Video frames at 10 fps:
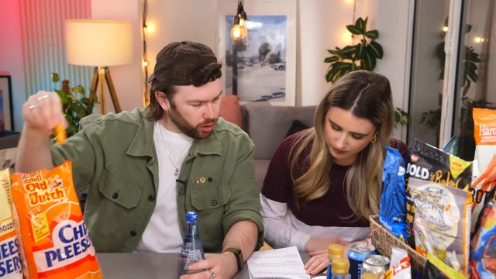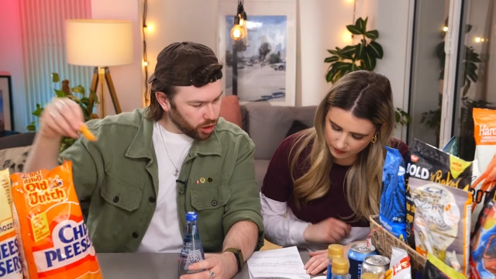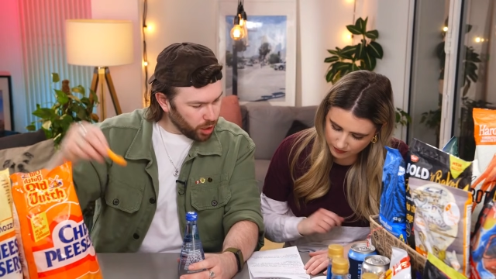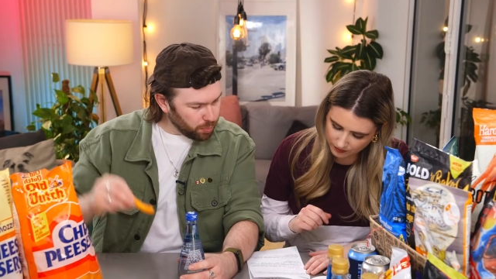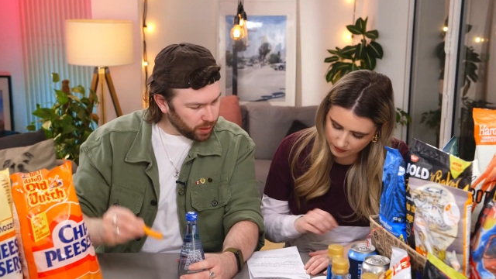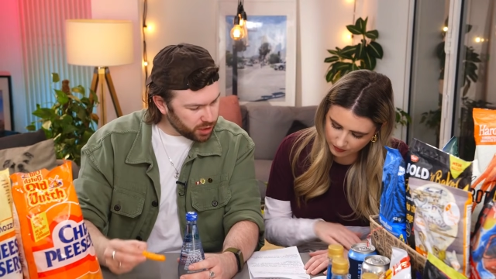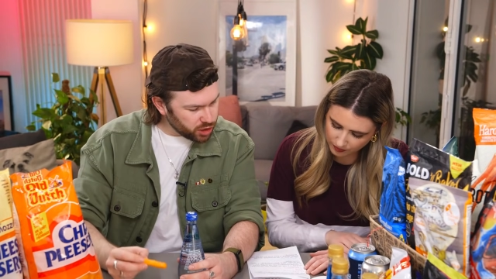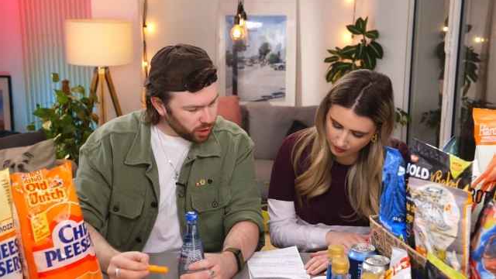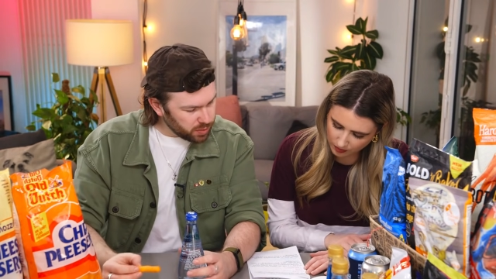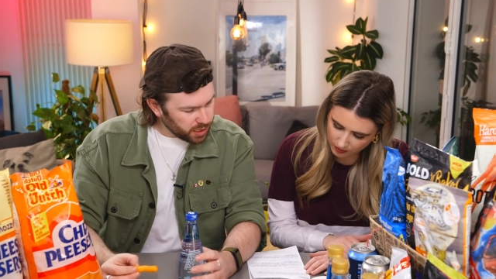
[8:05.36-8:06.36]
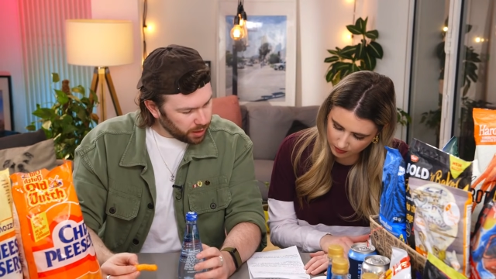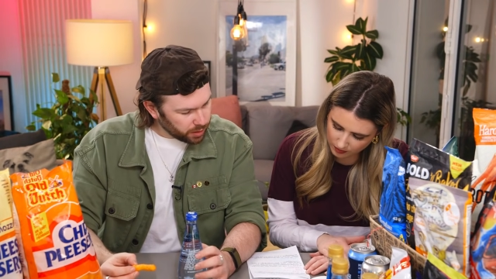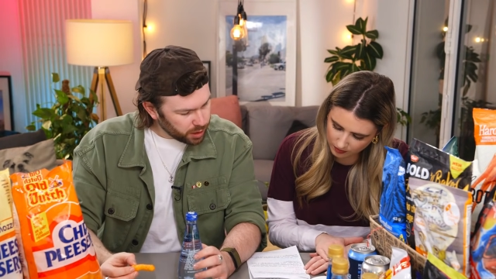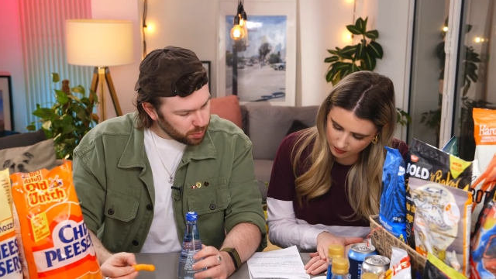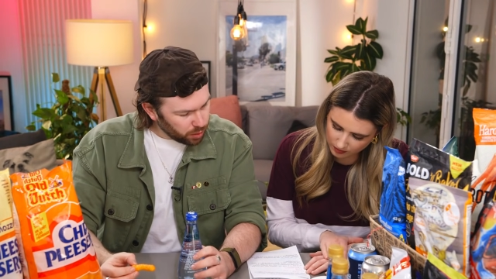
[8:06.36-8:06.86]
Speaker 1: The company stopped
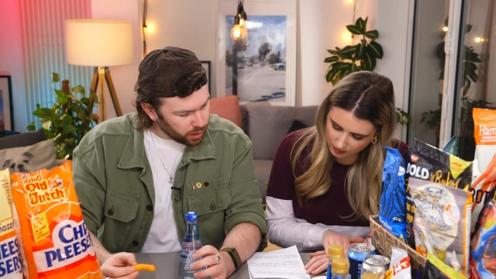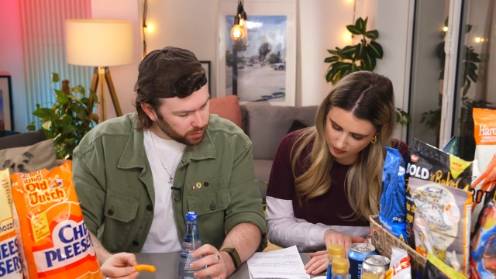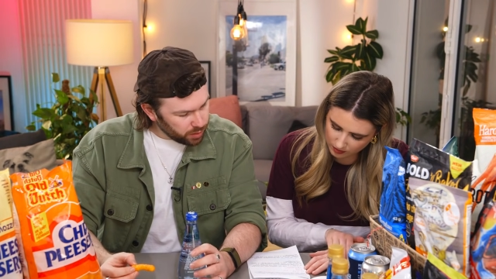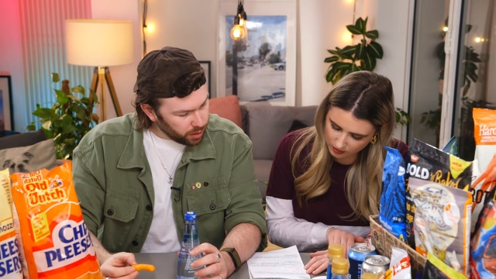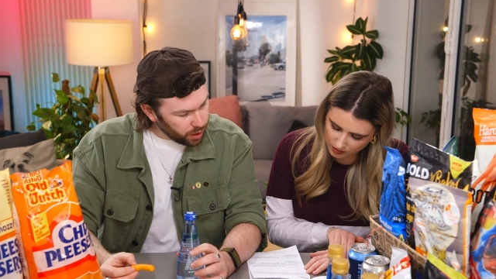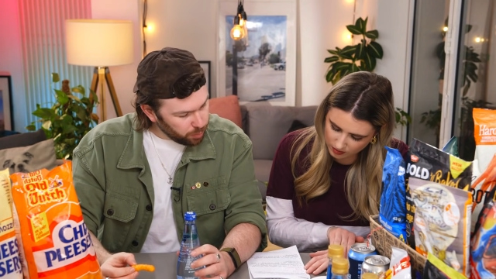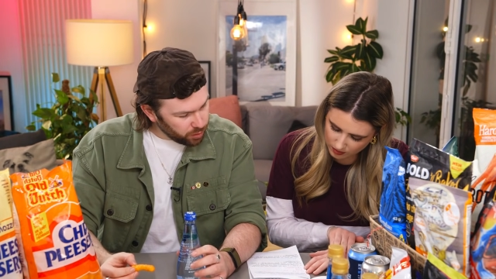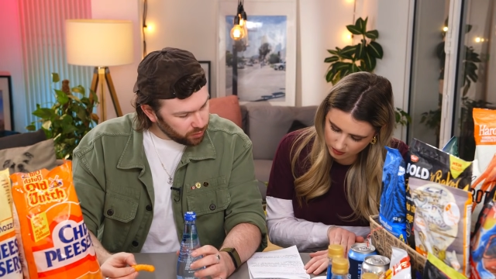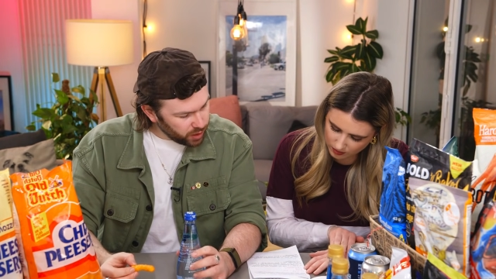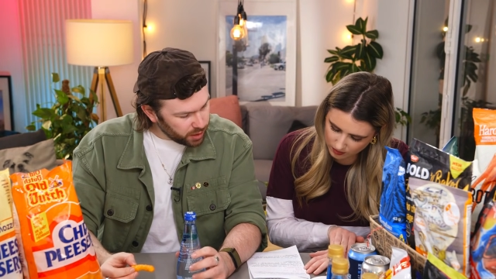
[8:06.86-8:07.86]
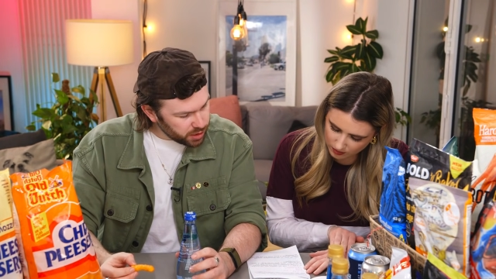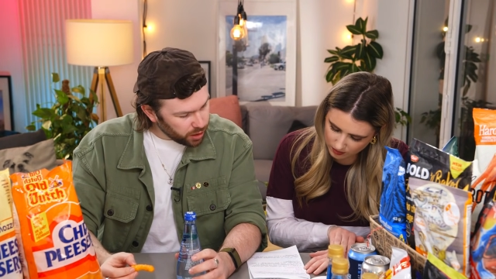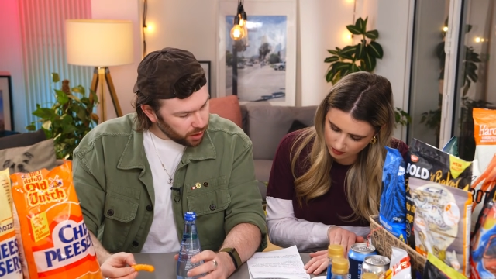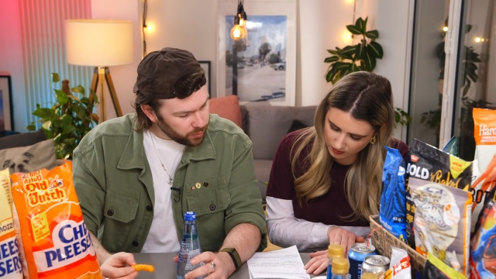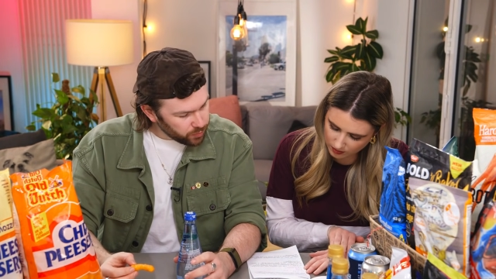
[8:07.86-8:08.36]
selling this product a number of
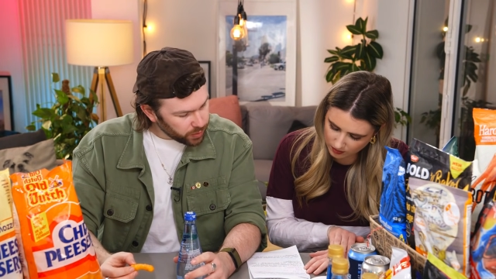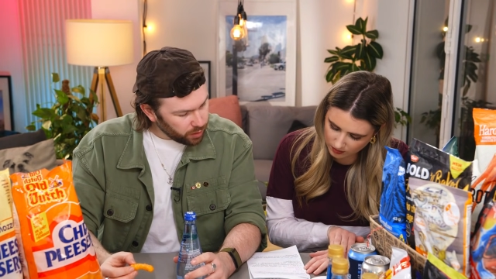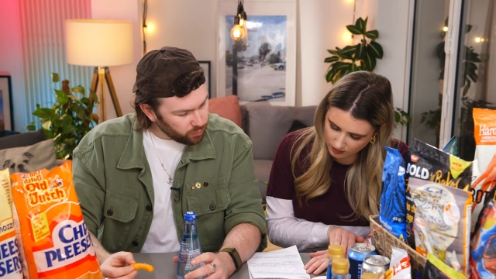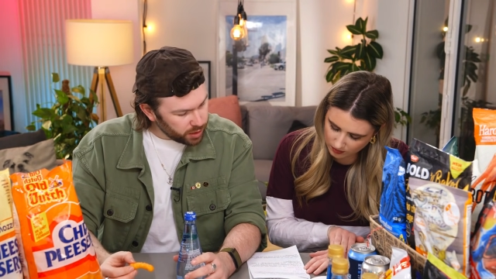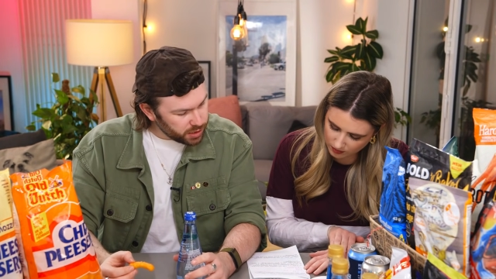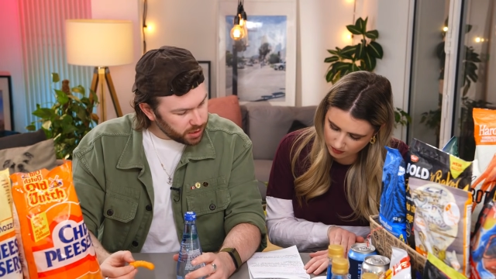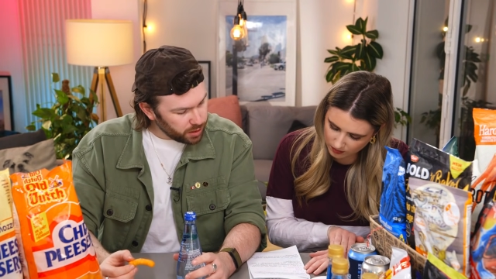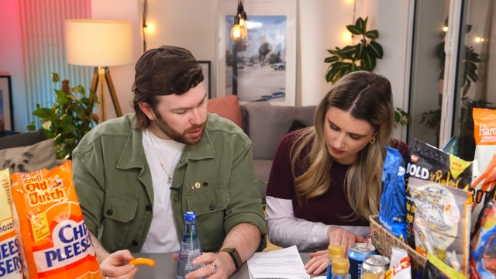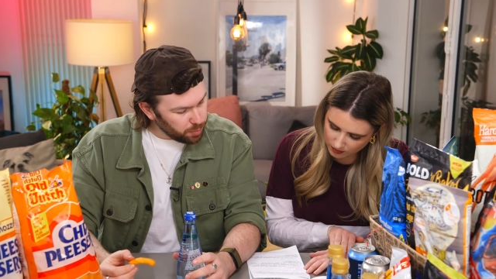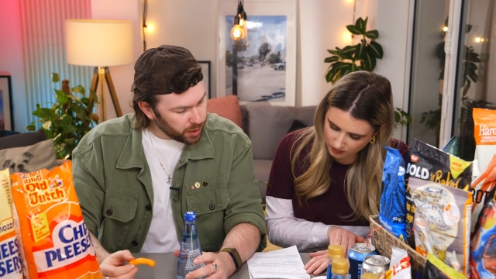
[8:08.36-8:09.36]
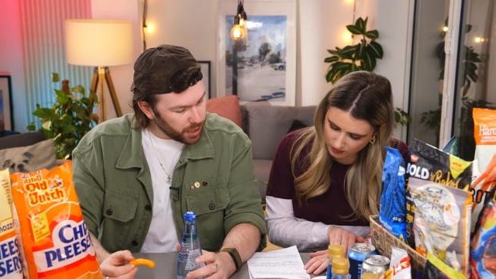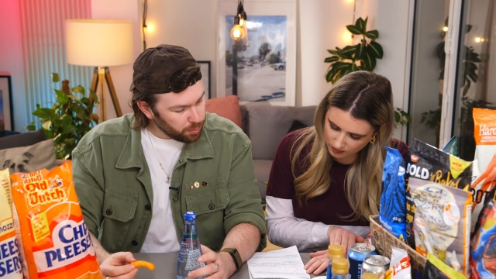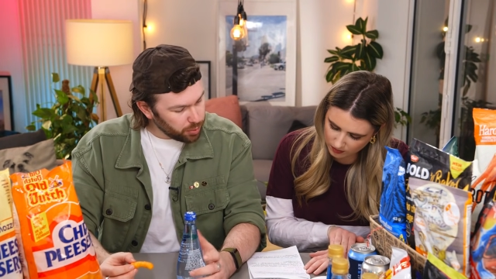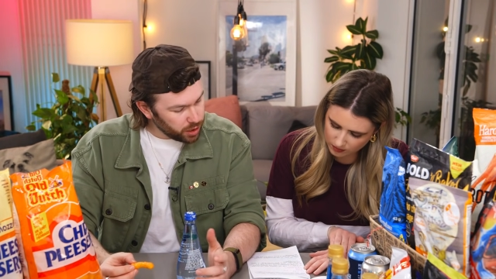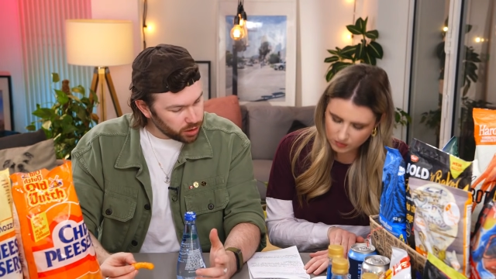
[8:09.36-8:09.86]
years ago and recently
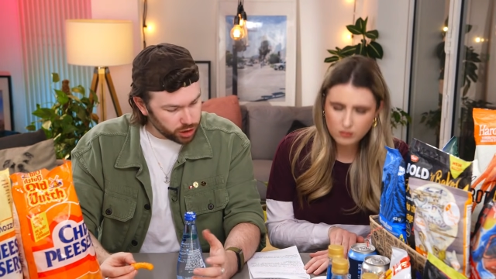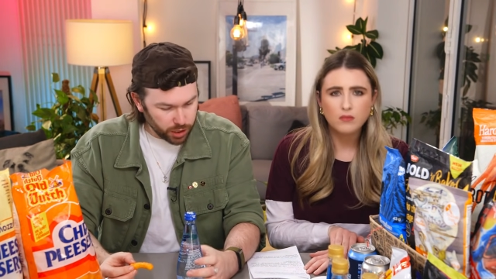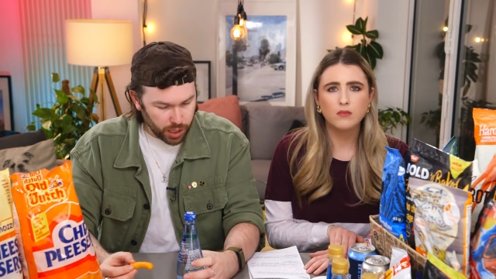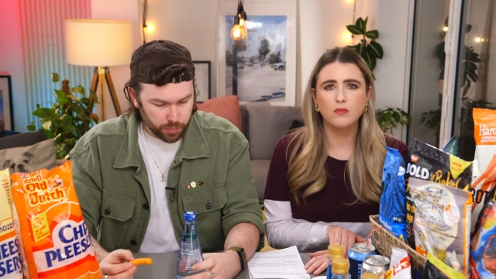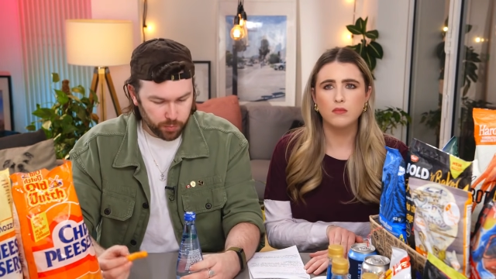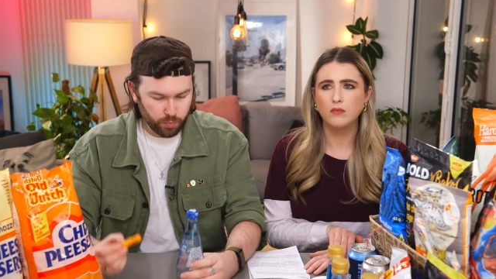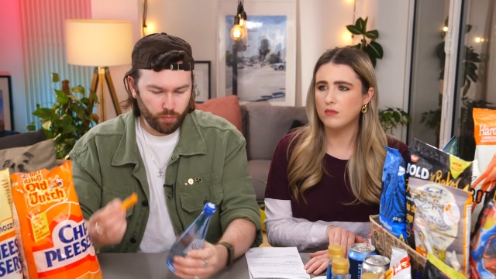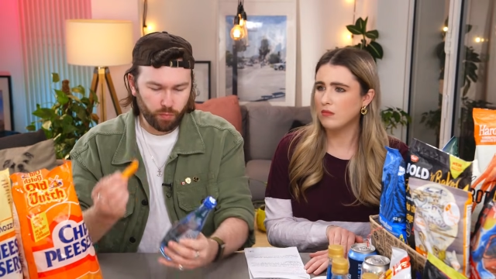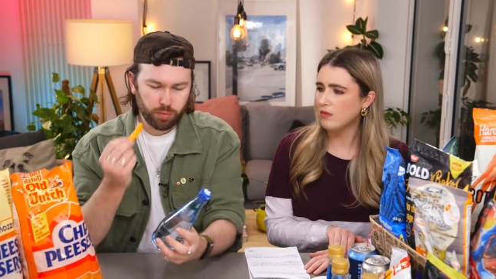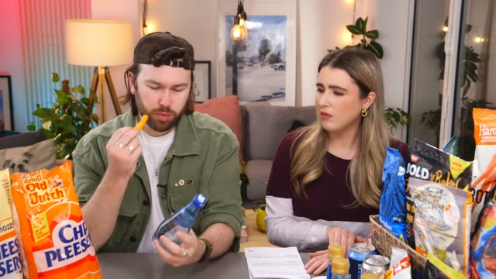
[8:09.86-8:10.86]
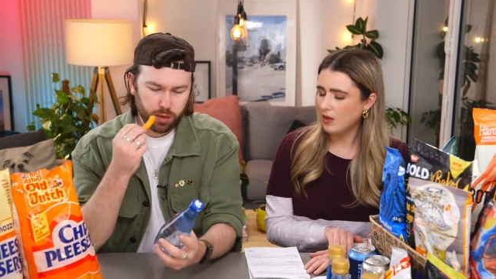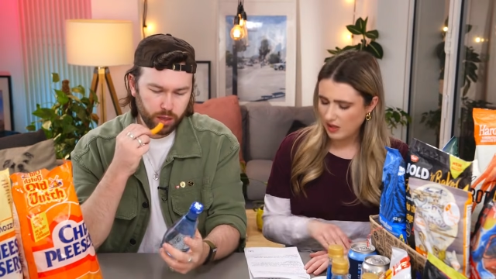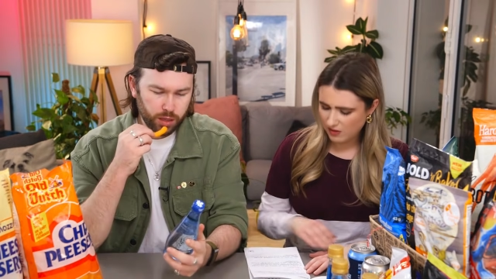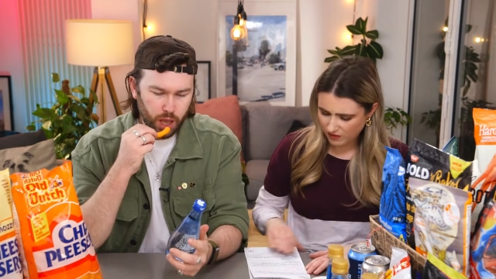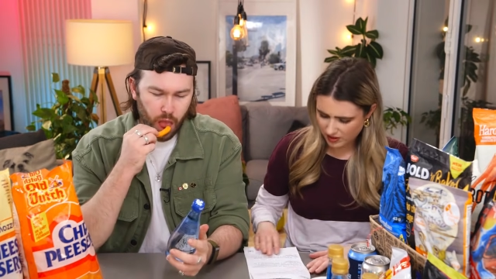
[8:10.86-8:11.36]
began production again. Hmm.
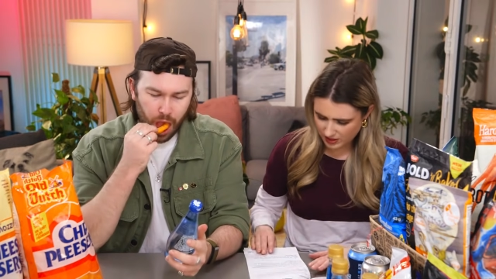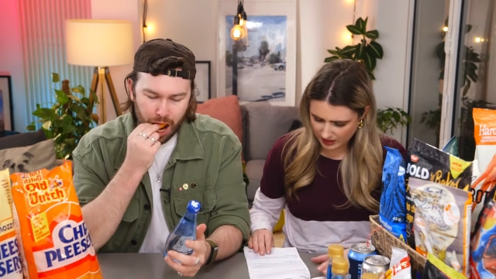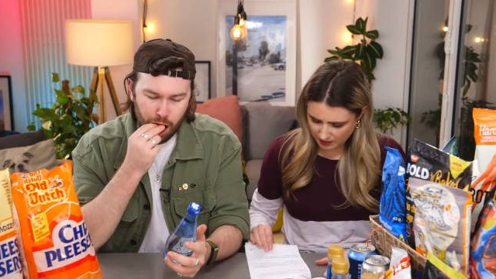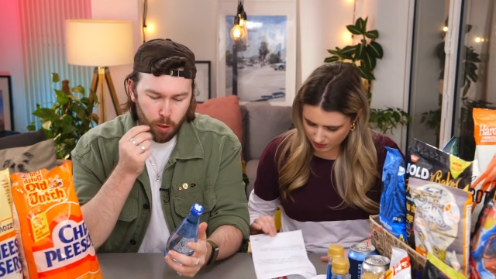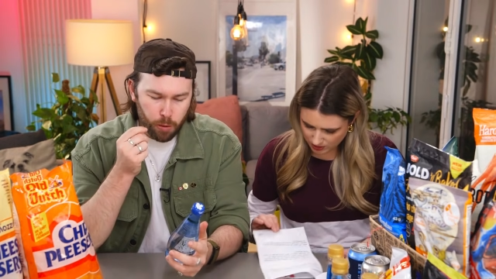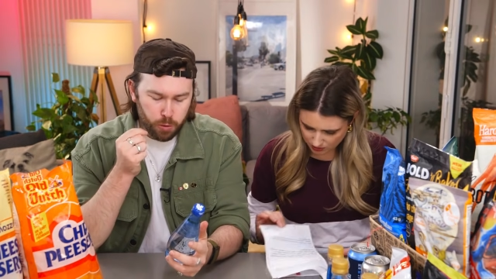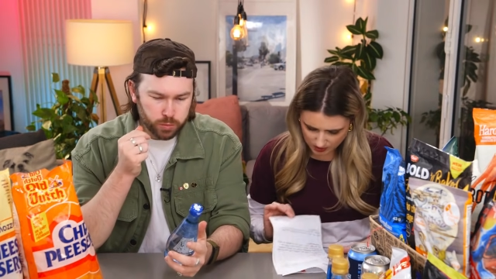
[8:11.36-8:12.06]
Speaker 2: How funny, I wonder